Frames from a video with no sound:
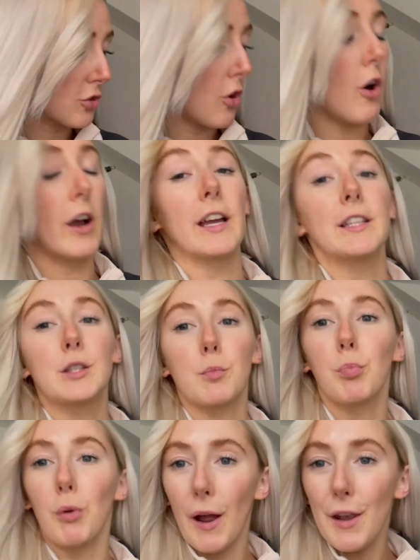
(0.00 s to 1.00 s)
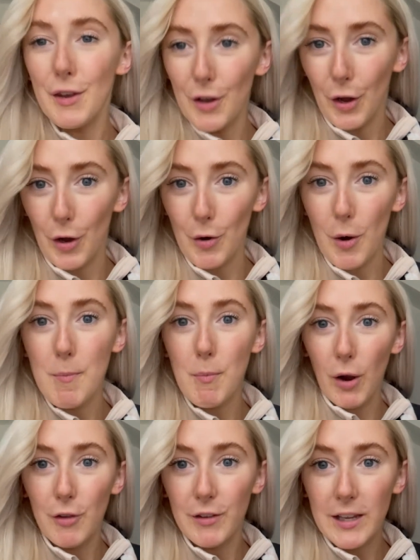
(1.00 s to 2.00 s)
tried the brand new
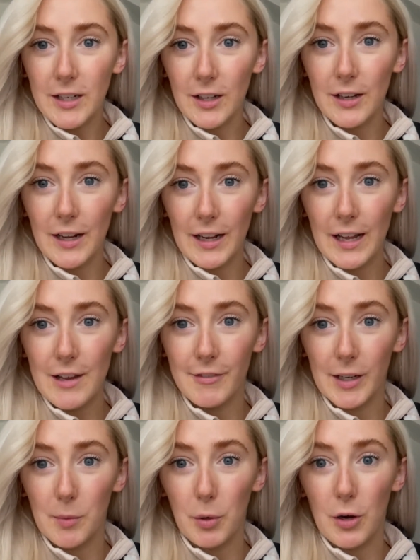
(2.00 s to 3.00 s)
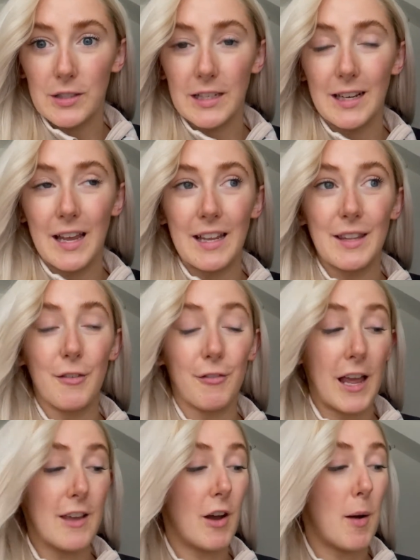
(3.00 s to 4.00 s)
My Vegan Clear Vegan Protein in the
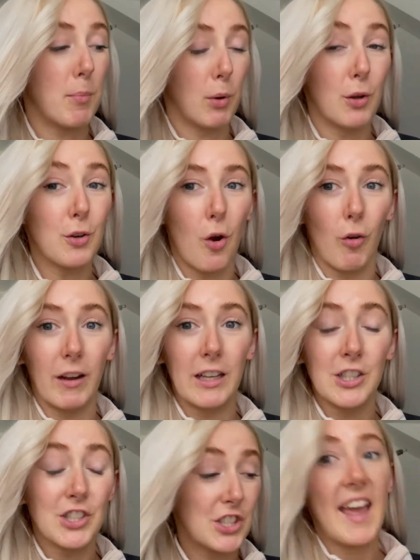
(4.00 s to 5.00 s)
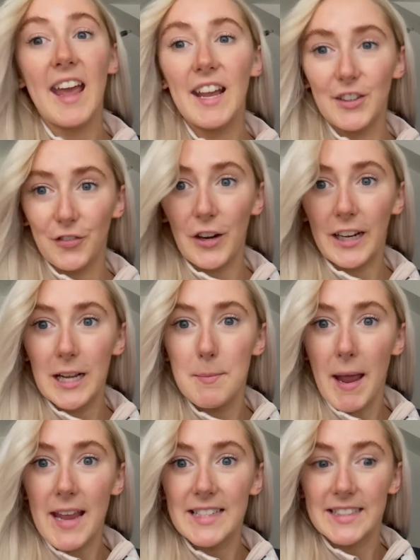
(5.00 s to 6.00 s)
flavour Blood Orange. It's freaking
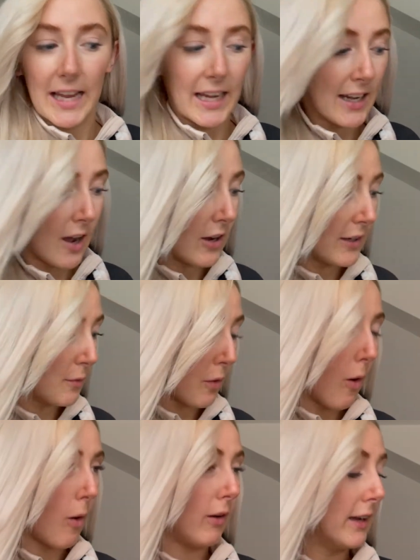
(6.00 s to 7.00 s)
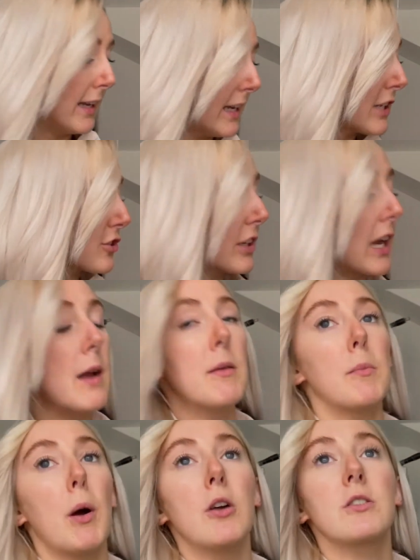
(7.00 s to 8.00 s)
amazing. It literally came
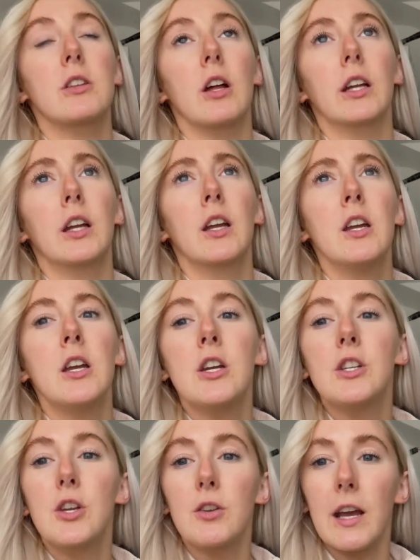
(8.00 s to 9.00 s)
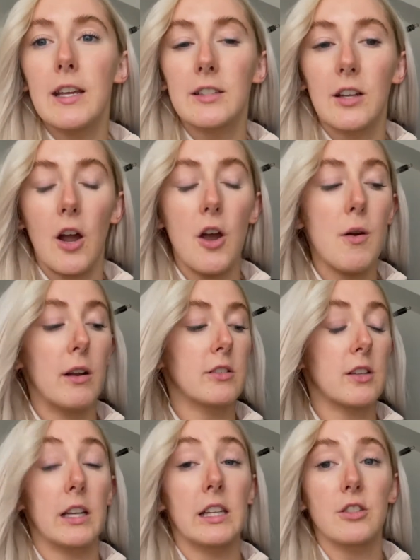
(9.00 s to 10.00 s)
in the post like 2 days ago and I was
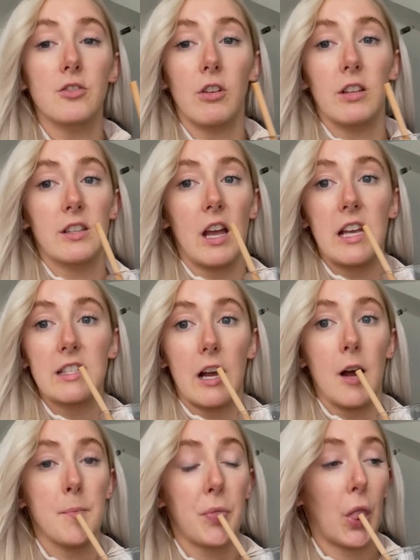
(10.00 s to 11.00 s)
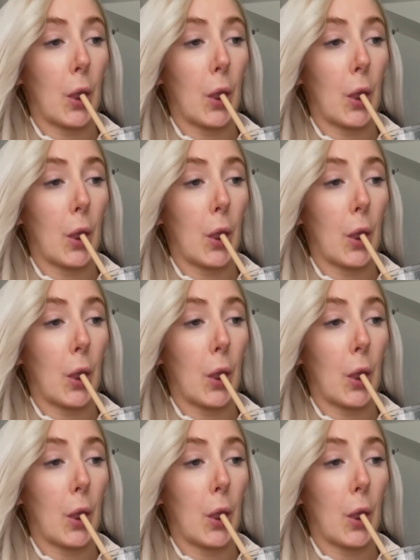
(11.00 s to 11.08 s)
like, I need to try this ASAP.